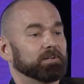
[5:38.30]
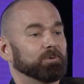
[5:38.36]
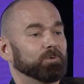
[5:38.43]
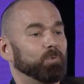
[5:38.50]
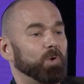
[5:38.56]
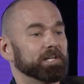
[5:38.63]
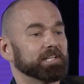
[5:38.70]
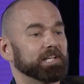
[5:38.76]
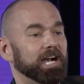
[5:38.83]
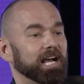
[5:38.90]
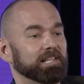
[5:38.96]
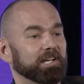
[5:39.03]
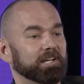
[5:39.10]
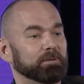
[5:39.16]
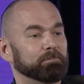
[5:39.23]
One
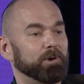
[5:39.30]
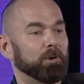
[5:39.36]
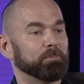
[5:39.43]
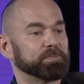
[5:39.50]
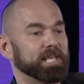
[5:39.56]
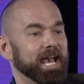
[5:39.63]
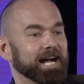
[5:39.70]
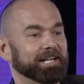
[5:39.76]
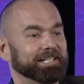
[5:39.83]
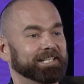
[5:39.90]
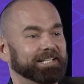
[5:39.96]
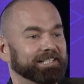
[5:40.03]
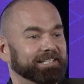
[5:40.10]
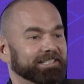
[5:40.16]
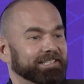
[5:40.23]
color pops out.
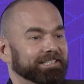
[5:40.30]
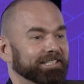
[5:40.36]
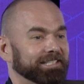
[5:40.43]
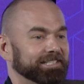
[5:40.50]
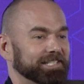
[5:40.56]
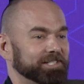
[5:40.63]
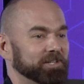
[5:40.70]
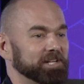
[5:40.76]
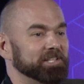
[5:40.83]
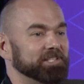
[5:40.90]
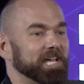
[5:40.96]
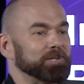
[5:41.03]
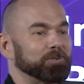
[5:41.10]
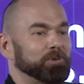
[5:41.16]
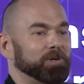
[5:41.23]
It's not
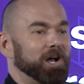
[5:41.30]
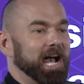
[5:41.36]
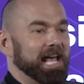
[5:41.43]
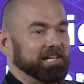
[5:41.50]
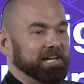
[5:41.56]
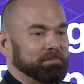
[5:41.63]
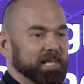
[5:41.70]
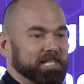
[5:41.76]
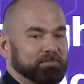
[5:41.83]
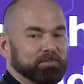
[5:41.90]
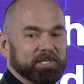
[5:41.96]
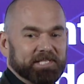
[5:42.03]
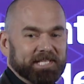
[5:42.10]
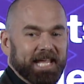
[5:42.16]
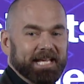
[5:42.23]
intentional to highlight it, but that's
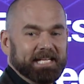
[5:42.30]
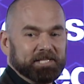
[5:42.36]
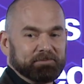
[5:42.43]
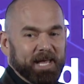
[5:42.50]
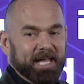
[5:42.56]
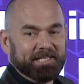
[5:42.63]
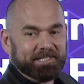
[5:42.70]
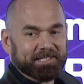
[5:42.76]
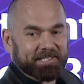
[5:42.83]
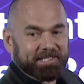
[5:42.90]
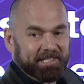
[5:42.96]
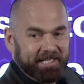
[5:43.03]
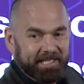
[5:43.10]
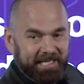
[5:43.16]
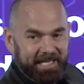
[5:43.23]
Mercedes-Benz.
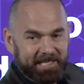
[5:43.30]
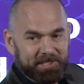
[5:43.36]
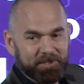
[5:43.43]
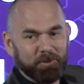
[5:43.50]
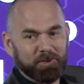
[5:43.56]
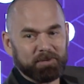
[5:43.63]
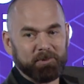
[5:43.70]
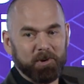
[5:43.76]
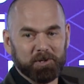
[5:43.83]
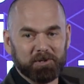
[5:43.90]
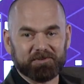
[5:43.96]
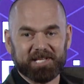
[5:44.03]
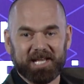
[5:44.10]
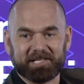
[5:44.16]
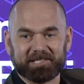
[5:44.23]
In the automotive
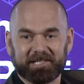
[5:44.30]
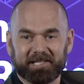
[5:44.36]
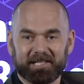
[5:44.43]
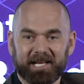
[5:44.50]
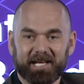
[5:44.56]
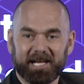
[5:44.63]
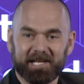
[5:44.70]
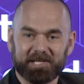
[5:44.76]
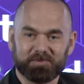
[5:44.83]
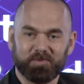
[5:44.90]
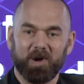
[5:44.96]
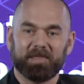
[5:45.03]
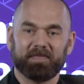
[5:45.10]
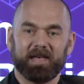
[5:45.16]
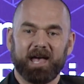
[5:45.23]
sector is
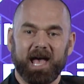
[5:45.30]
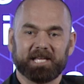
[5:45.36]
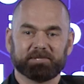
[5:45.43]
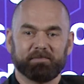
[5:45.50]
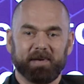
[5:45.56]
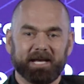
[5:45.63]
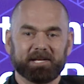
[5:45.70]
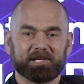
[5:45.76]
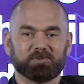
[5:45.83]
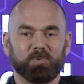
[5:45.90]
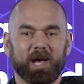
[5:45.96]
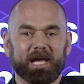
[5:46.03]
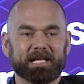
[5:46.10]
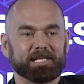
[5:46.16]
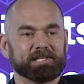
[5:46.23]
one that has made its
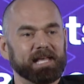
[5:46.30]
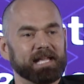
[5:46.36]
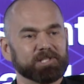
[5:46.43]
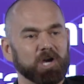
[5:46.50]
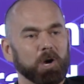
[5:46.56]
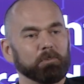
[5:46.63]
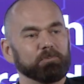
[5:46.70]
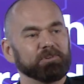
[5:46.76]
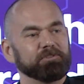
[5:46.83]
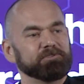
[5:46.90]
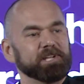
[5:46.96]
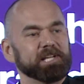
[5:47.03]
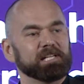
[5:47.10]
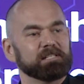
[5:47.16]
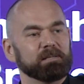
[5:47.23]
way into that top
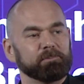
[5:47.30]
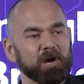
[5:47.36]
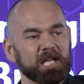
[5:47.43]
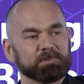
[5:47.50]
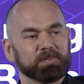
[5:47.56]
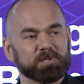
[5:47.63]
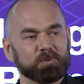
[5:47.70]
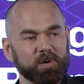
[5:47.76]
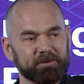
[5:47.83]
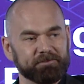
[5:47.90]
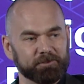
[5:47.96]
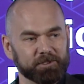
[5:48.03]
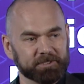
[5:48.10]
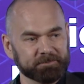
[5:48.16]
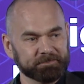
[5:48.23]
15 on the price per square
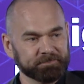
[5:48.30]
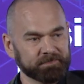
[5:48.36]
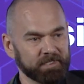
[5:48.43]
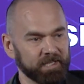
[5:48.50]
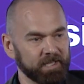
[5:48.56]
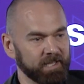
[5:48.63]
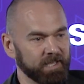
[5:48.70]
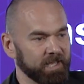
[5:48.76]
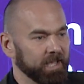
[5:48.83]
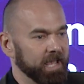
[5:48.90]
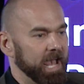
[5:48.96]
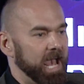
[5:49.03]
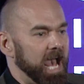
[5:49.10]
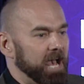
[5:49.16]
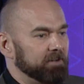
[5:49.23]
foot.
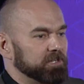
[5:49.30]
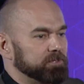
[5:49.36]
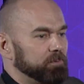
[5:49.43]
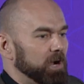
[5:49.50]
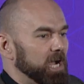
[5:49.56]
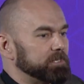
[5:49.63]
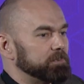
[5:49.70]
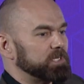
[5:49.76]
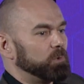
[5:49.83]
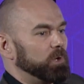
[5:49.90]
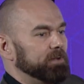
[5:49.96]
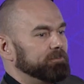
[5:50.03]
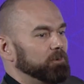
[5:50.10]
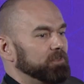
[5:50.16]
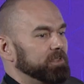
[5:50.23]
Average price per square
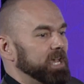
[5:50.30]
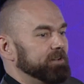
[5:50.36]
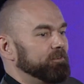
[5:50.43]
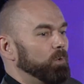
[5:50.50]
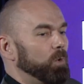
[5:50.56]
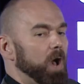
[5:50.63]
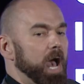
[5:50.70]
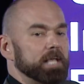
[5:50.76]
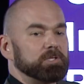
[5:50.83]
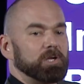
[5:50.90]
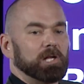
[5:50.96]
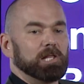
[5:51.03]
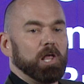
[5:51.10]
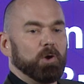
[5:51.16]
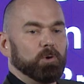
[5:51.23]
foot there for what has
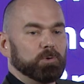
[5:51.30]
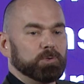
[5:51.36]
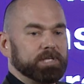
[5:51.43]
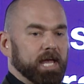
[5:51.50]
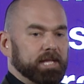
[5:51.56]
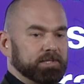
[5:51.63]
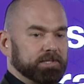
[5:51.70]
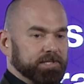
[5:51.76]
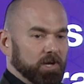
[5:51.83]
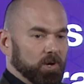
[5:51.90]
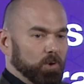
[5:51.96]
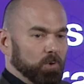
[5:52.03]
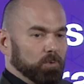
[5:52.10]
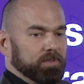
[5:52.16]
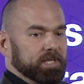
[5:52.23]
closed and
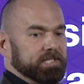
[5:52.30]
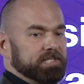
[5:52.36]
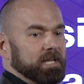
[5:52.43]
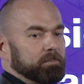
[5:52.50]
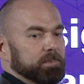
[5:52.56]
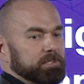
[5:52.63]
sold, these numbers